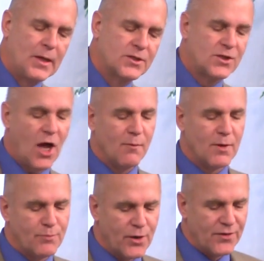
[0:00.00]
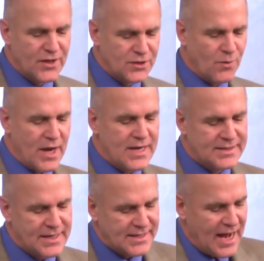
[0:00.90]
Solomon put it this way, he
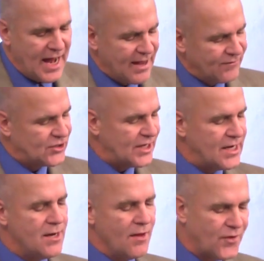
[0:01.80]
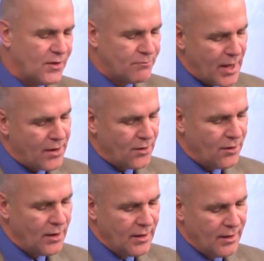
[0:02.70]
says, I have seen nothing
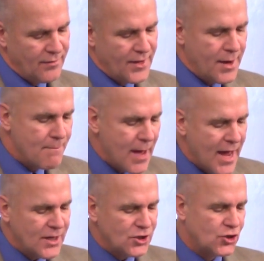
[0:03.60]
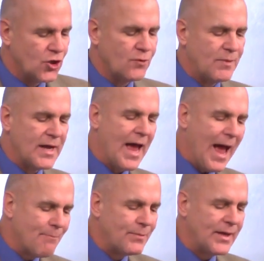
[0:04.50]
better that a man should be
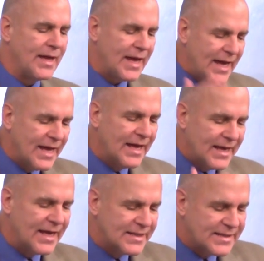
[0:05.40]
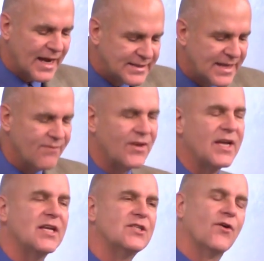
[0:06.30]
happy in his
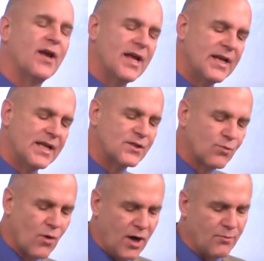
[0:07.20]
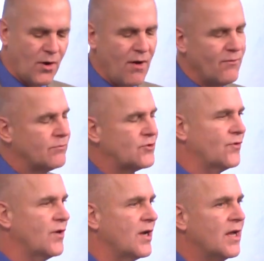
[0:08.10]
activities or in his work, Proverbs
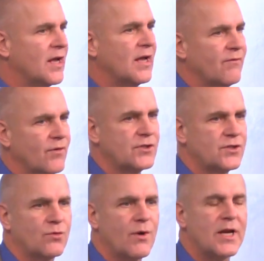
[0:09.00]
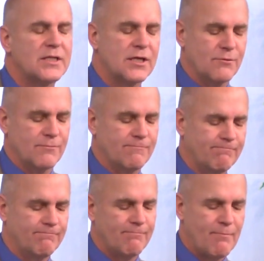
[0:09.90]
3, verse 22.
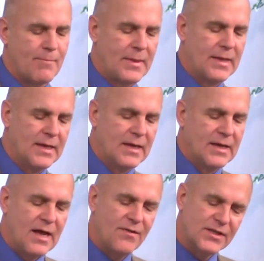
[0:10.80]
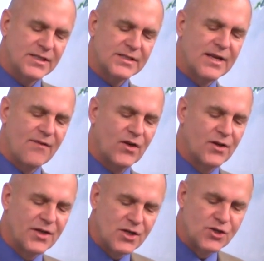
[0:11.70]
Now this is a
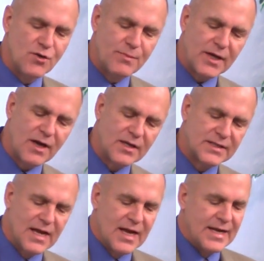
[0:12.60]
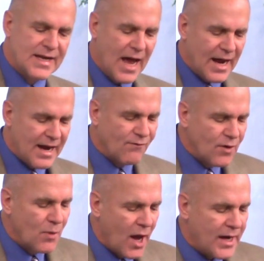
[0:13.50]
difficult issue because not
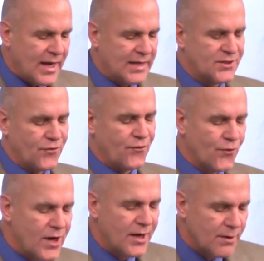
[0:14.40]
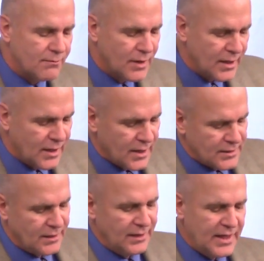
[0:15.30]
everybody has the freedom
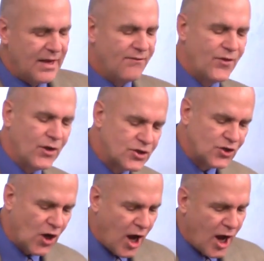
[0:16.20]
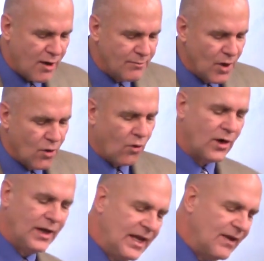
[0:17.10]
to leave their job or
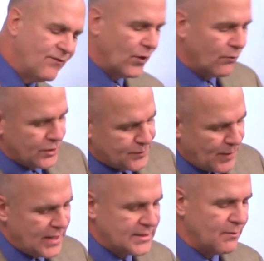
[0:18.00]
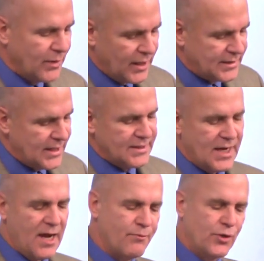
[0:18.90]
leave their responsibilities
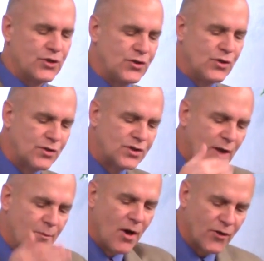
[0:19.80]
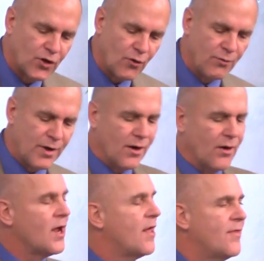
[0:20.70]
and pursue some other
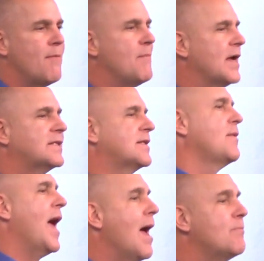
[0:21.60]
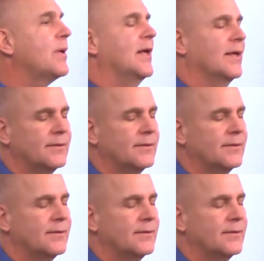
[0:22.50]
career that makes them happy.